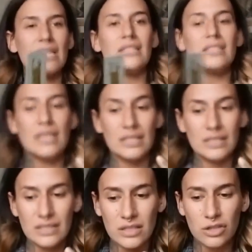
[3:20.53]

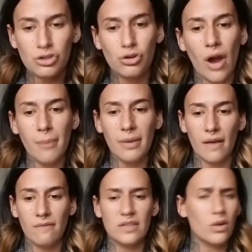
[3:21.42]
is describing
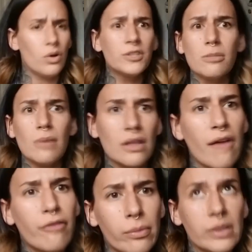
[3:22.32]
of this ultimate
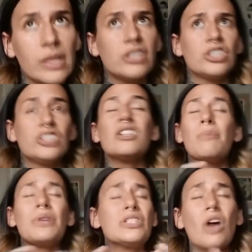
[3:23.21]
lover relationship,
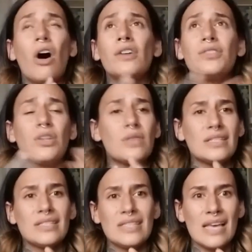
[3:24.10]
but it's also
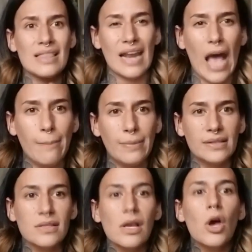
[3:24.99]
this thing that
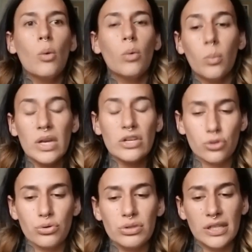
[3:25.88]
happens when we
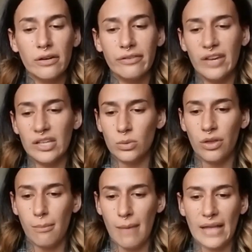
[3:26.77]
truly interface with
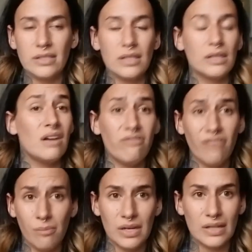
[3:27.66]
our masculine and
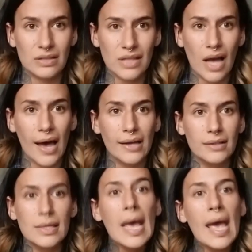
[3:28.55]
feminine
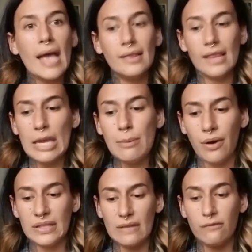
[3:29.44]
sides. And
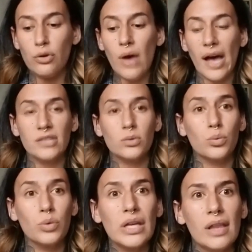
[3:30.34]
Libras, if you guys
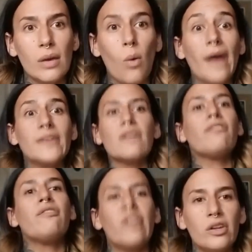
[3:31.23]
really want to
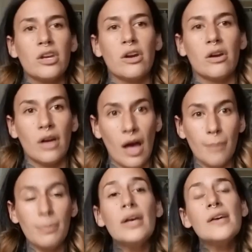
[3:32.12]
fill your
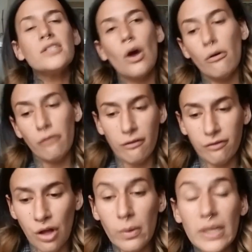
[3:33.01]
cup to
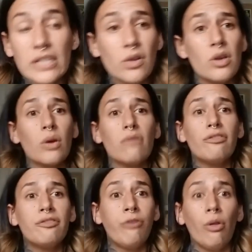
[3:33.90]
overflowing so that you can
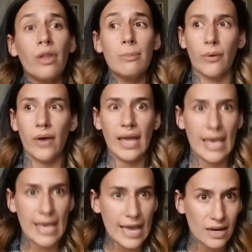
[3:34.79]
fully bring
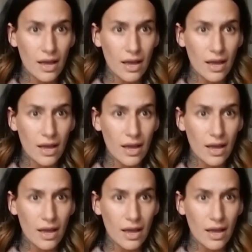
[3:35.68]
in